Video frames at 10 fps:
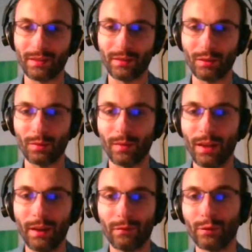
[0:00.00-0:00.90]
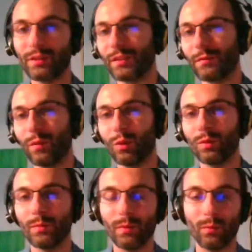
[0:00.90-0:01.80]
So first of
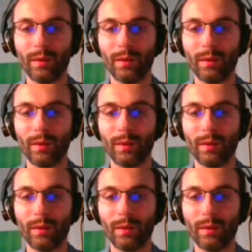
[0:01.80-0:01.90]
all,